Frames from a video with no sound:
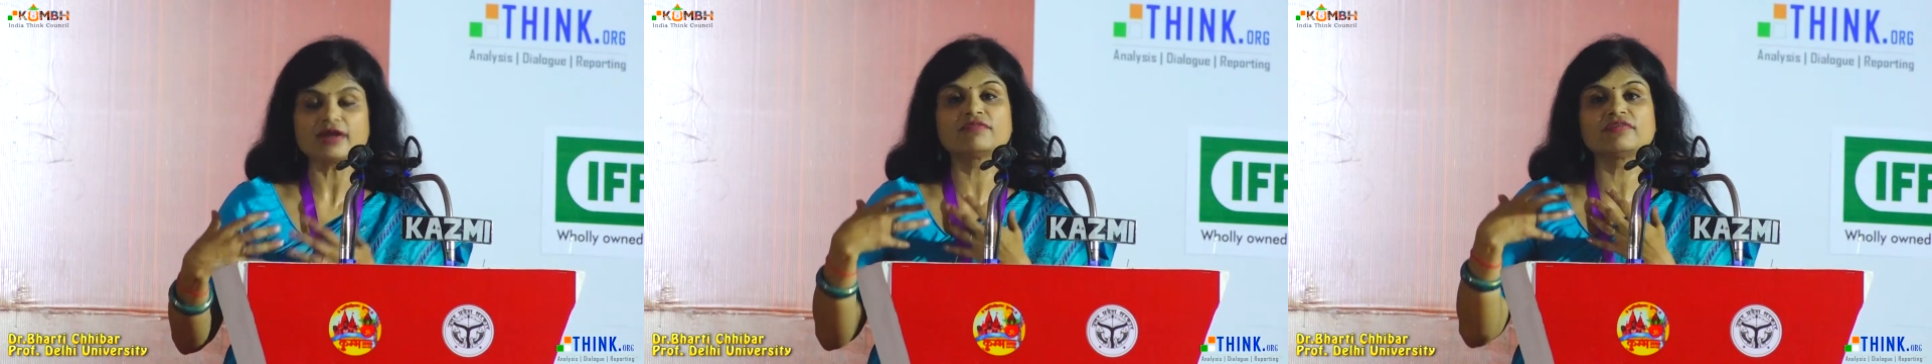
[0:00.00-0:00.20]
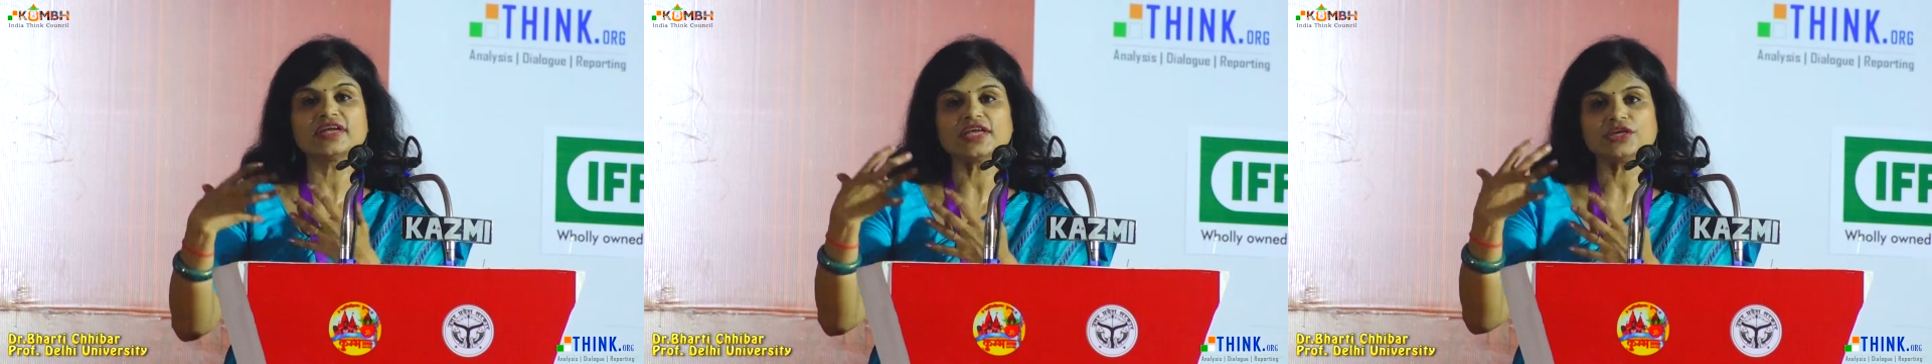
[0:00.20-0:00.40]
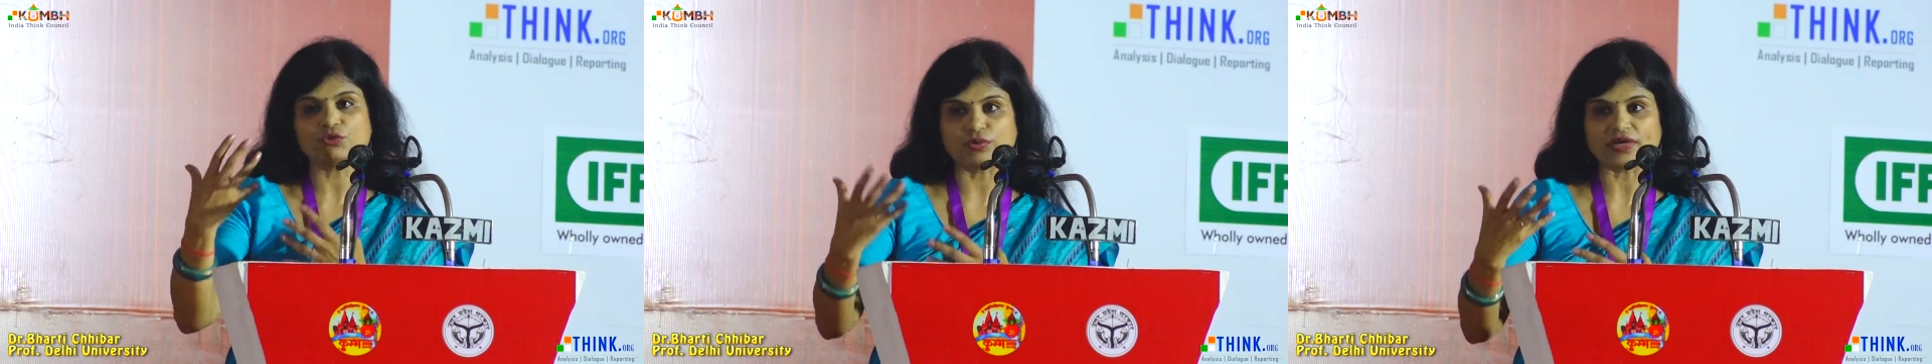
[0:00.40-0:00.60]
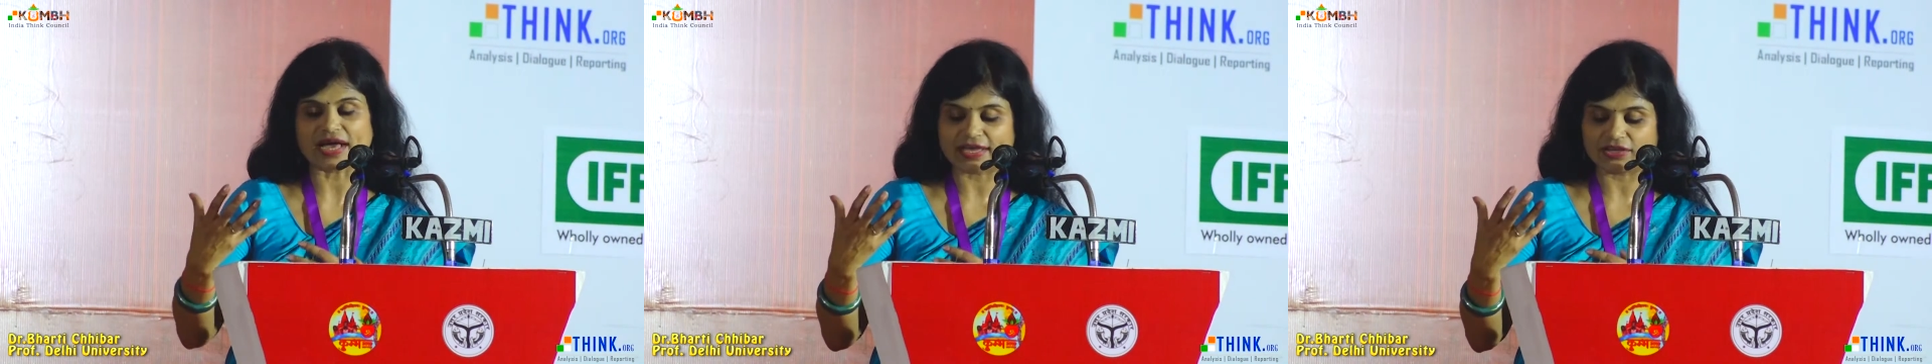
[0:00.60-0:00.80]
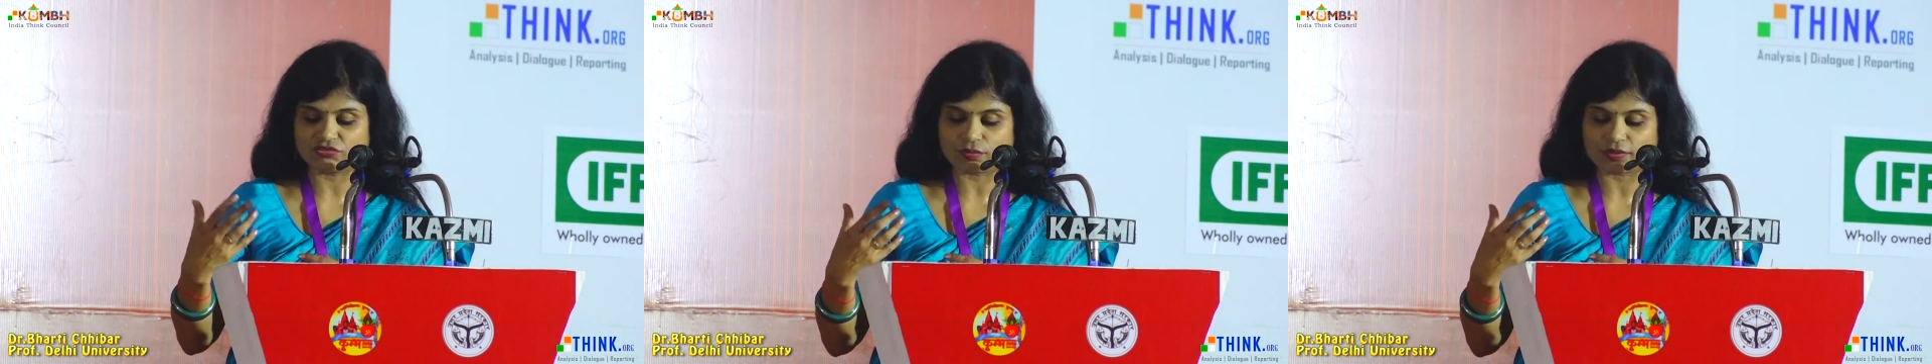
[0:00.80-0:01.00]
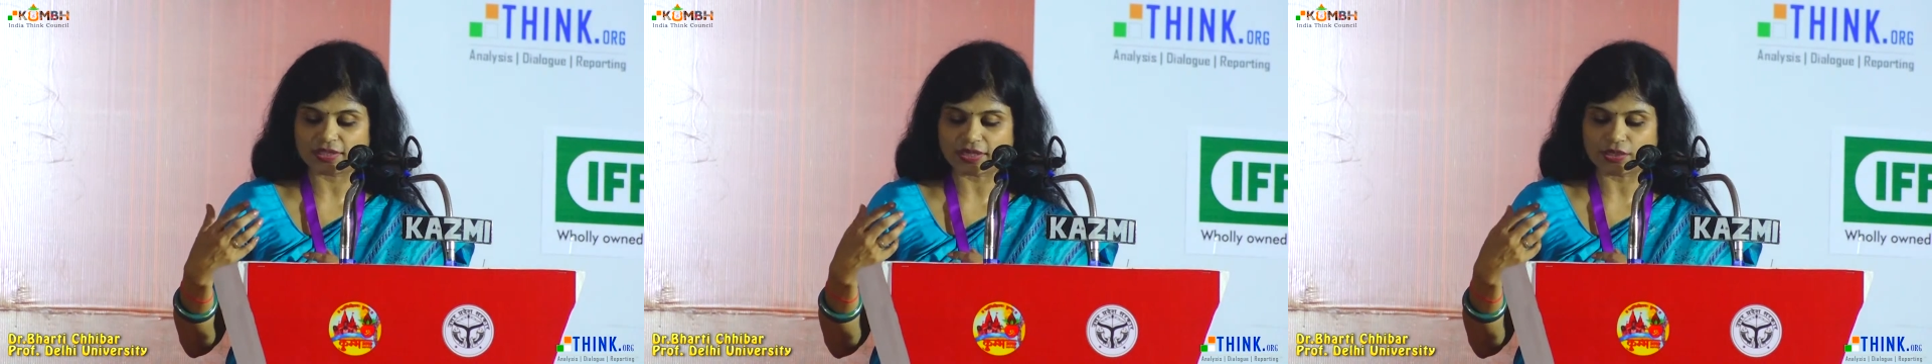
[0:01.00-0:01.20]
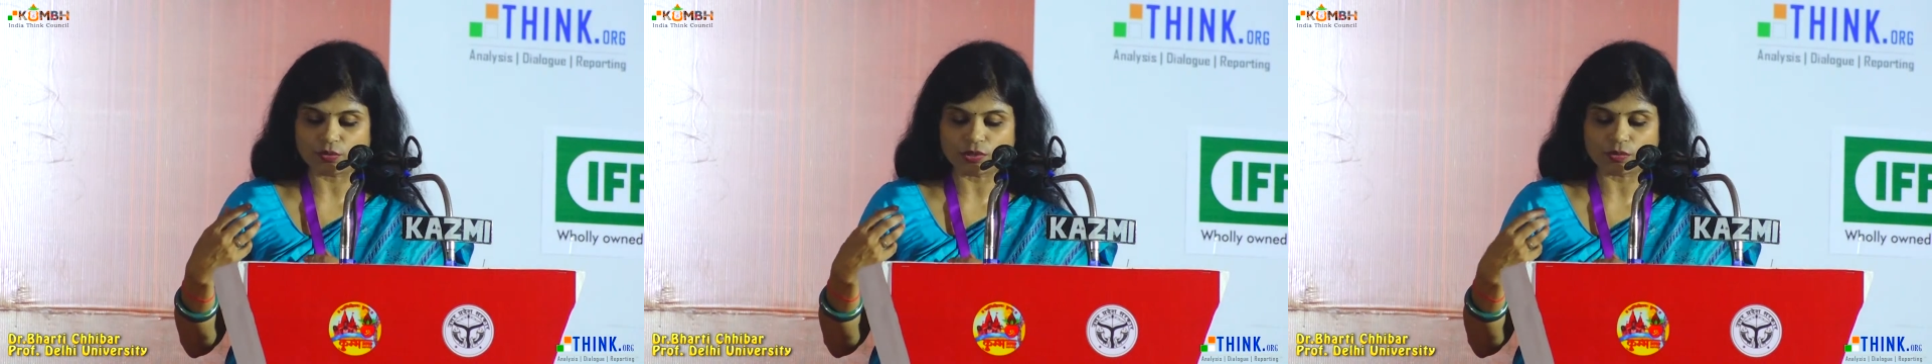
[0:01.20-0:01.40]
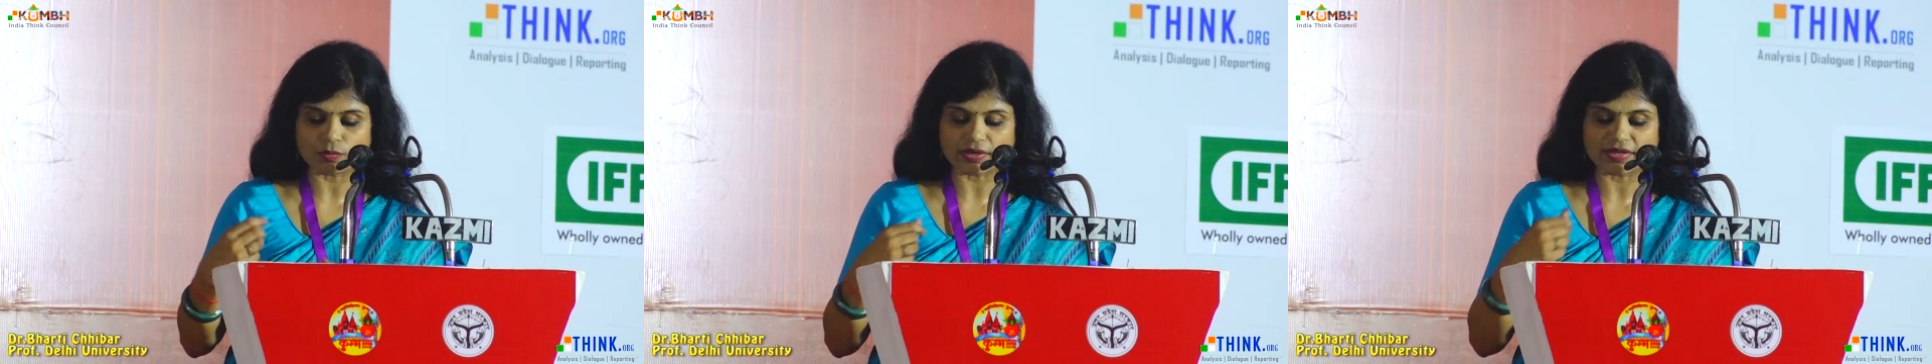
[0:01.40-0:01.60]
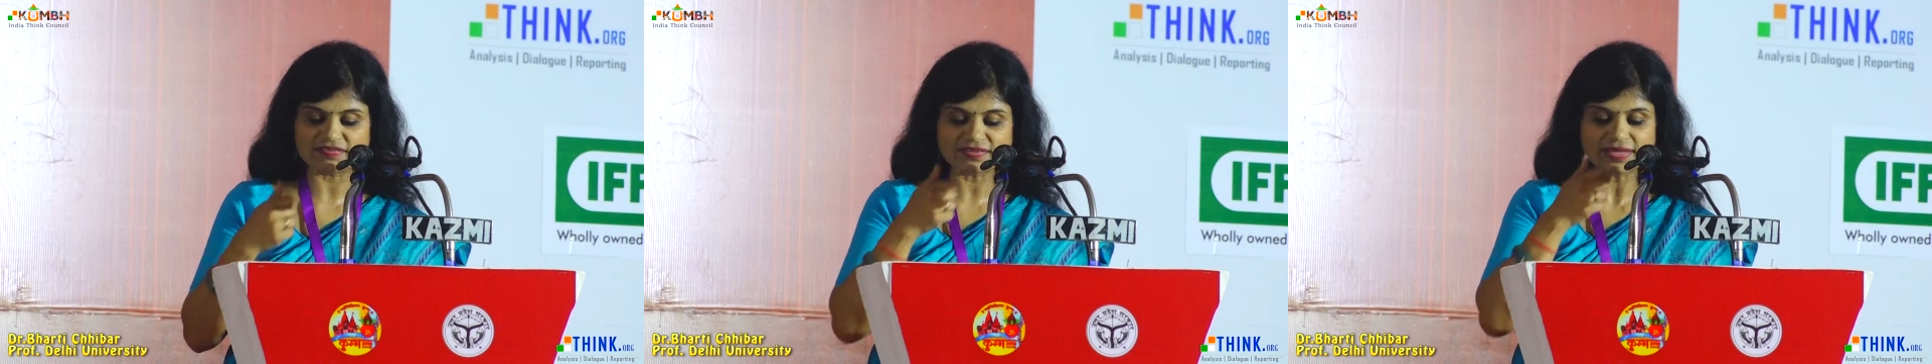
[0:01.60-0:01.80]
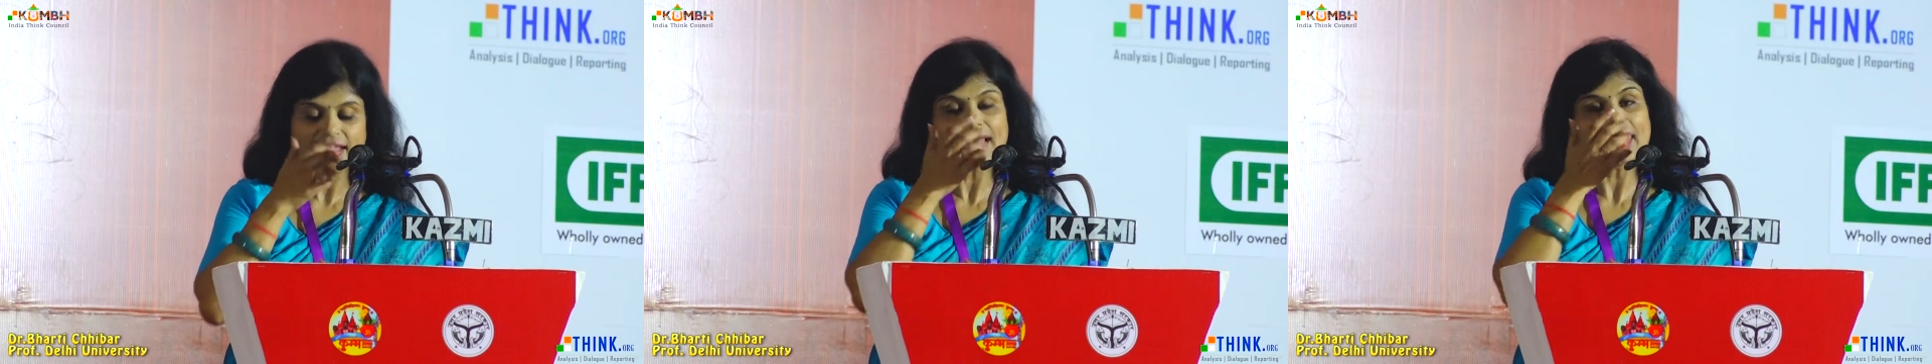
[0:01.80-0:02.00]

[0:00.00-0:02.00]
reunite with the universe